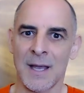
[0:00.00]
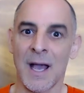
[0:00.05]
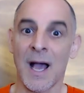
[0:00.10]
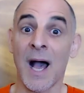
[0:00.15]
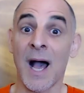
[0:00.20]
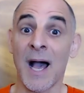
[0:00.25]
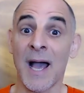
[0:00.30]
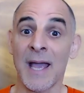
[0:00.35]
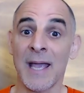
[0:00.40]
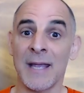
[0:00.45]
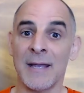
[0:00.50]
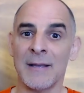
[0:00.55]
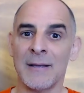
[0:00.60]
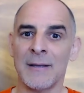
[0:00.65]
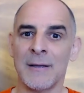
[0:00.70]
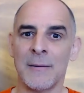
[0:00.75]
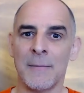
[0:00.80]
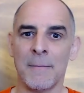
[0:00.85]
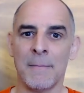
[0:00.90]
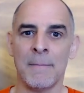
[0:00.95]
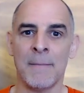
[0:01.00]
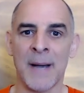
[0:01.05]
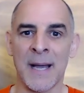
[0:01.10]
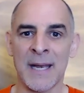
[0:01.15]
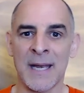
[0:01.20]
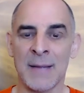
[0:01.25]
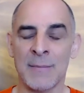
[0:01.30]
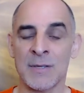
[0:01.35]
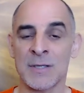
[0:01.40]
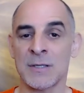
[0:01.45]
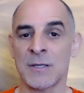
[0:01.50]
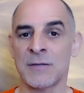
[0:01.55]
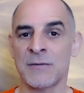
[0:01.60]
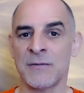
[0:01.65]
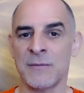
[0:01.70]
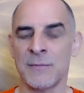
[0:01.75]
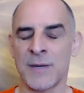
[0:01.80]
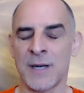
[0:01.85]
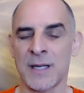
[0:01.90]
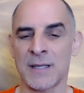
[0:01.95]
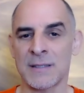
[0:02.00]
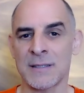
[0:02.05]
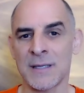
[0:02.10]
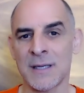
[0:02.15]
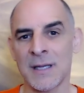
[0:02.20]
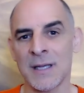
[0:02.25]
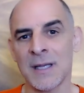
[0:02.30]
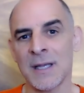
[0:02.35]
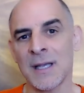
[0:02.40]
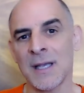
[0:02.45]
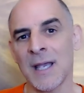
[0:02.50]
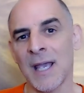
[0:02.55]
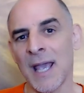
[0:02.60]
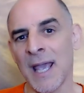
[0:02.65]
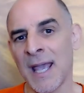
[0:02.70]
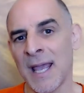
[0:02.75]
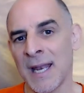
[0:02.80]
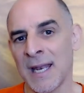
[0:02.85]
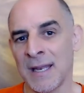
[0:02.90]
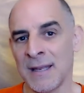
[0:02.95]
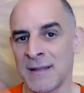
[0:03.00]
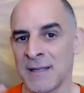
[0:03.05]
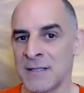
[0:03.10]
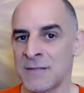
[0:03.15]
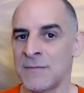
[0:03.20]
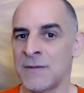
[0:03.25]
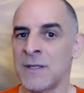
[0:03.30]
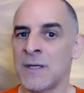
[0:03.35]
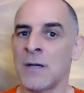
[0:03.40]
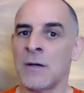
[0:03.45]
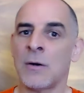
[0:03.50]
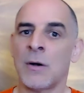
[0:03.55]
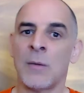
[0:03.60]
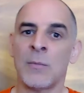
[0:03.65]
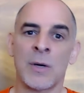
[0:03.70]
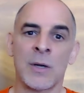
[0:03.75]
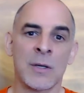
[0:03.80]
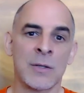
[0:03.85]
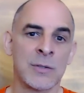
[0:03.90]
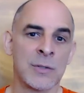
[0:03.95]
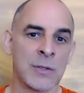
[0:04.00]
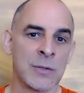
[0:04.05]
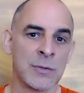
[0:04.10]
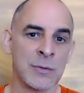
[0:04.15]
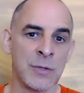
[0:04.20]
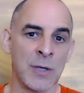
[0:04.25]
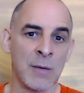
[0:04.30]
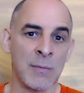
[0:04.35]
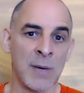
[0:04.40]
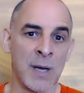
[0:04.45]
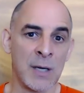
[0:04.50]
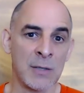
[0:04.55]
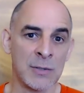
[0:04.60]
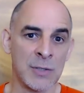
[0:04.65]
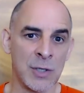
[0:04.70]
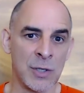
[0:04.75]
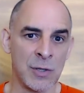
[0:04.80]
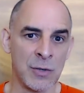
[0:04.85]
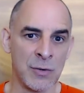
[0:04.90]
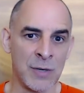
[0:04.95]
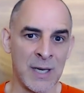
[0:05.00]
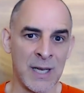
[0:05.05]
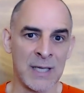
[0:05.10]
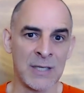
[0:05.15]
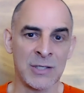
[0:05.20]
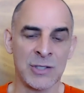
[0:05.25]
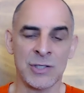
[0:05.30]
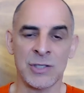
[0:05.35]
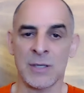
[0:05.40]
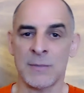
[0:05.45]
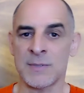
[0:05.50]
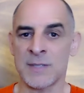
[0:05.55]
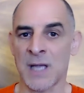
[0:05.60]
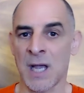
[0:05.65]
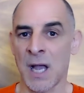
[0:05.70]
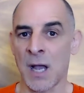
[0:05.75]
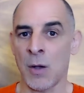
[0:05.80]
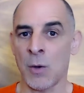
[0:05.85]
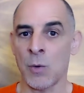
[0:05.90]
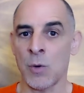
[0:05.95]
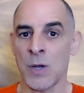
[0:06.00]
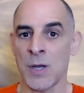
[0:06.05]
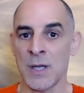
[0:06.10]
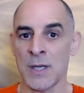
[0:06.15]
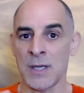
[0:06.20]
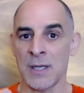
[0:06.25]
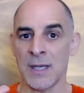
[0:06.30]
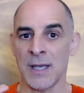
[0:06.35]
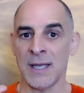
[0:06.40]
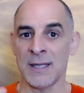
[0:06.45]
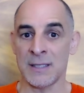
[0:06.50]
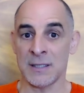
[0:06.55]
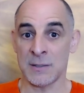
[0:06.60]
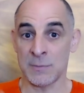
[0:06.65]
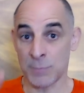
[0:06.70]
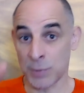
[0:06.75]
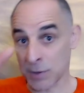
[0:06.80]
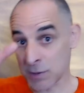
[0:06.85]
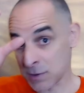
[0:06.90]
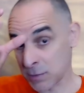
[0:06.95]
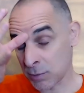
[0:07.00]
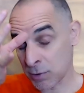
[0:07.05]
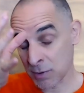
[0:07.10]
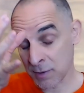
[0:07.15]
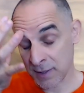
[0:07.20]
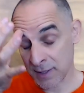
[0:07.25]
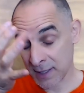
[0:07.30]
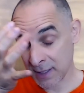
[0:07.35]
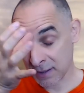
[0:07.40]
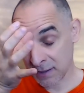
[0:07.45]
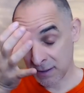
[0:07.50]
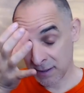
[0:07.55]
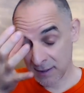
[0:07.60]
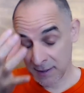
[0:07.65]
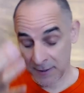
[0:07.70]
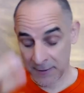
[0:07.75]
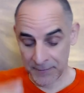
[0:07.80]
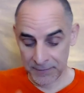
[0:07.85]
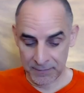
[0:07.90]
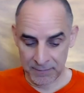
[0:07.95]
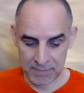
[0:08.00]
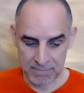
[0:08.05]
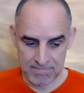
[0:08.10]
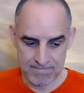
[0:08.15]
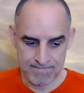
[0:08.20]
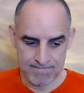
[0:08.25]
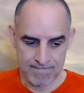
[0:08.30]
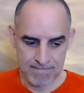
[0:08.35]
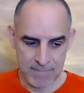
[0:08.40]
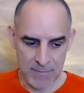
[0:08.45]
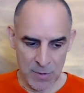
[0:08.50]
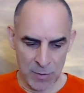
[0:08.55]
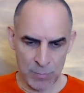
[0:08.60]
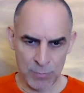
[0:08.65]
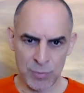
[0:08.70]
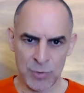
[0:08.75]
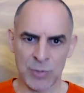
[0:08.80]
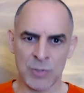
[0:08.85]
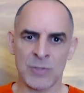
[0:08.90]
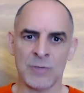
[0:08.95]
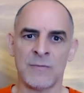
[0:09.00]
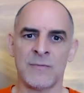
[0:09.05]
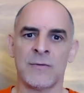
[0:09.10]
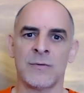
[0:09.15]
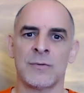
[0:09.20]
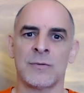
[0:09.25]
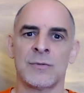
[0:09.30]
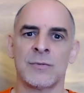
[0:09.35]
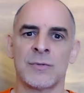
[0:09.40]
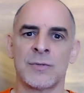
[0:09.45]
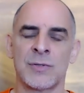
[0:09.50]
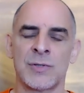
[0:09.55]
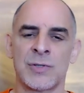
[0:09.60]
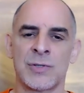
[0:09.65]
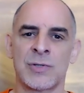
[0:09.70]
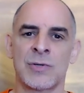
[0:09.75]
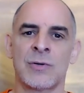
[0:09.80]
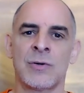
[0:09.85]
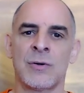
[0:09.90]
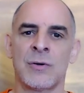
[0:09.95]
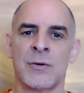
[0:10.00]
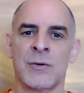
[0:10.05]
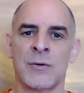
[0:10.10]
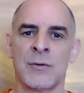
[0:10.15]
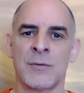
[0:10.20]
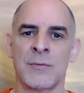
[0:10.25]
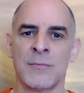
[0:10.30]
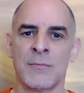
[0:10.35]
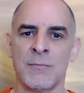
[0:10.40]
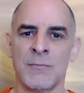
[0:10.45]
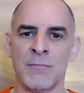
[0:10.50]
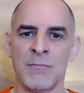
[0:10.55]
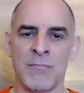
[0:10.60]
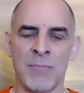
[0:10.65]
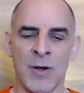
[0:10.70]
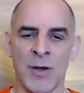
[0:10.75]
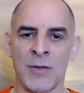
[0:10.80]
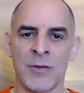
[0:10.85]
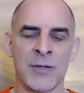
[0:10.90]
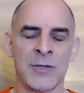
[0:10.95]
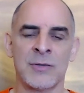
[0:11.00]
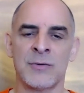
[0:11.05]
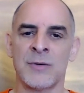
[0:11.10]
Hi, my name is Lotfi Mirat, and in this video I'm going to talk to you about relationships, how it is possible that beautiful, strong, bonded